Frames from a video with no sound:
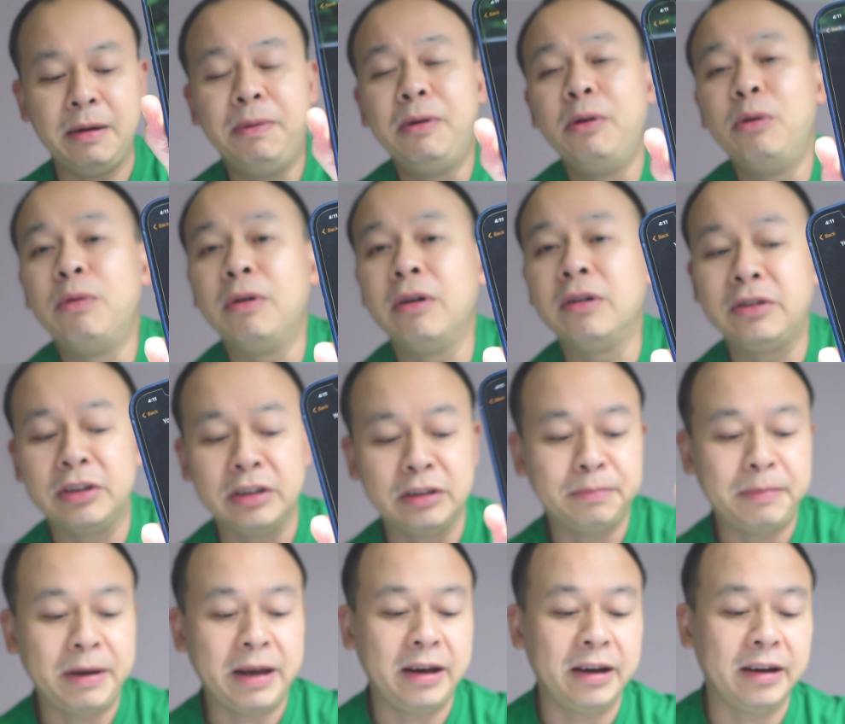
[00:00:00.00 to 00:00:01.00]
Apple Watch is
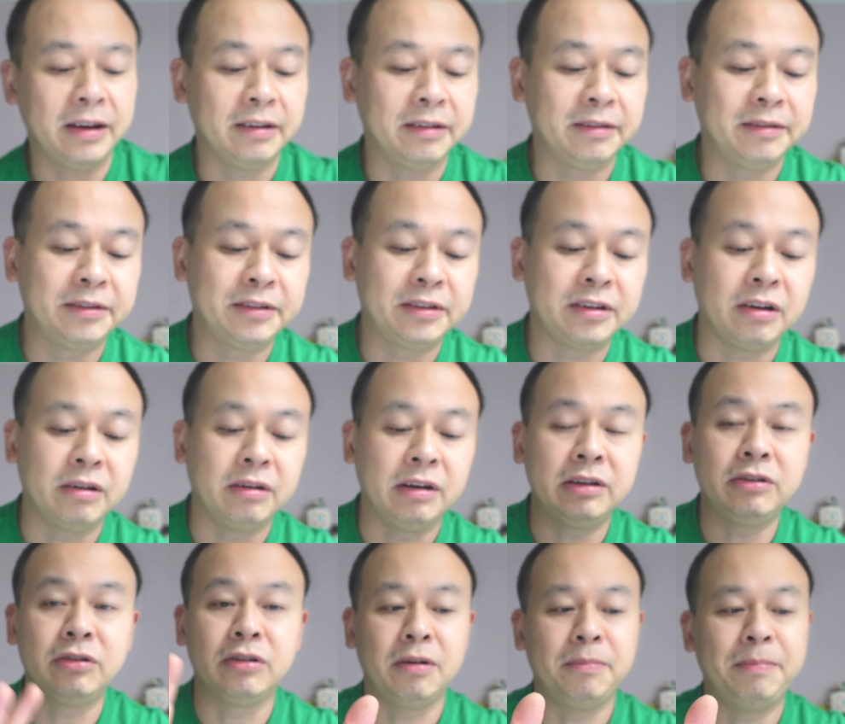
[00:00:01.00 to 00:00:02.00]
paired. So
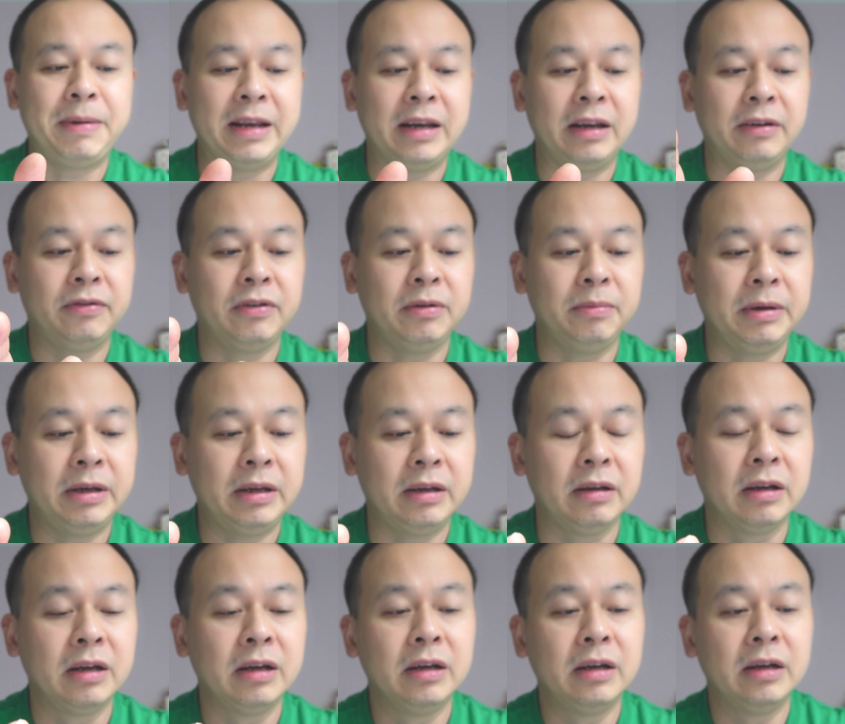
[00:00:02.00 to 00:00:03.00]
let's not panic for a
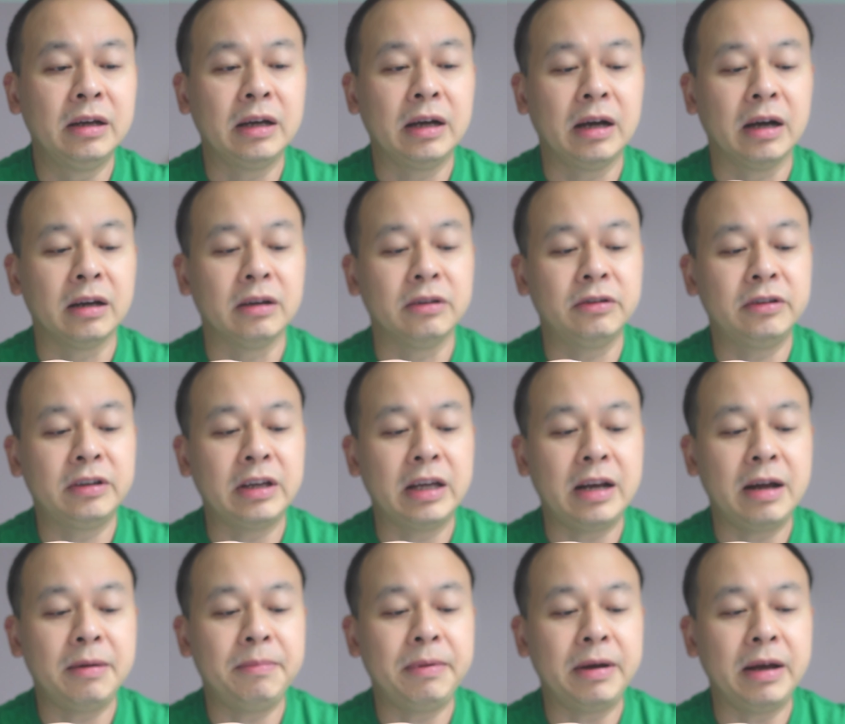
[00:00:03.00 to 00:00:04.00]
minute. I'm going to set
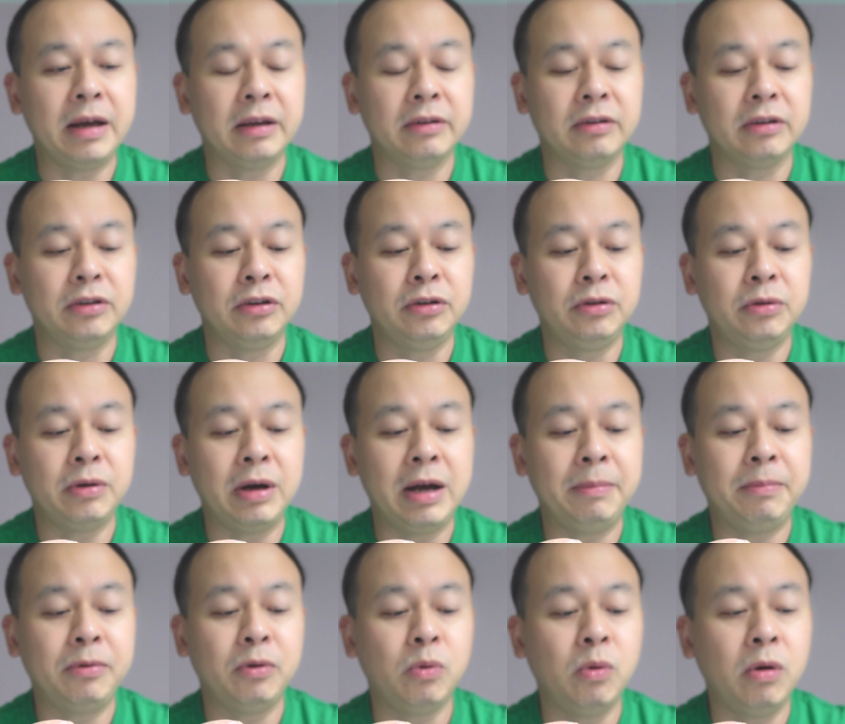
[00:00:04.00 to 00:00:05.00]
up as a new
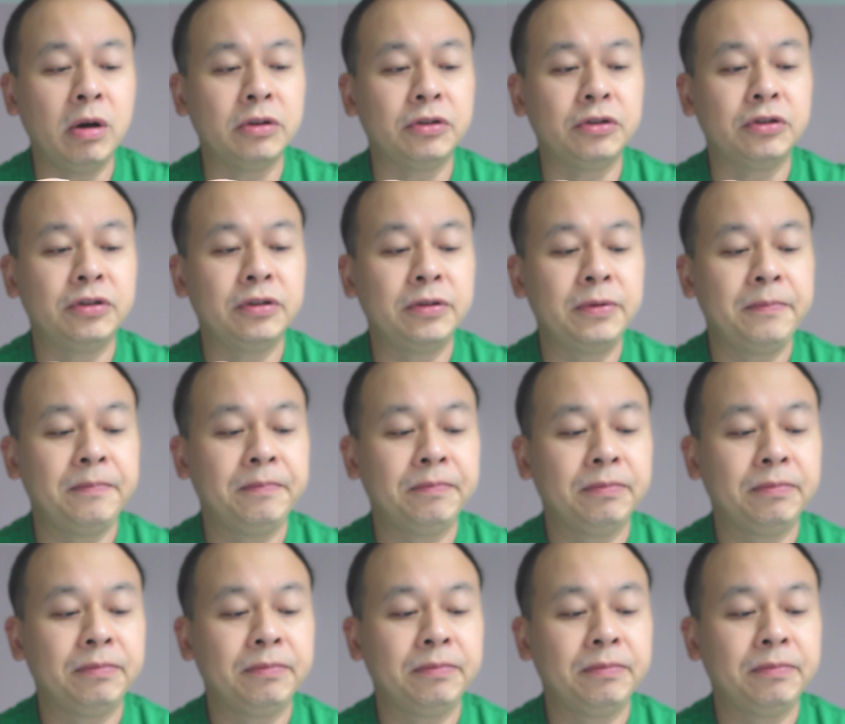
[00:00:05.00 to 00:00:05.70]
Apple Watch.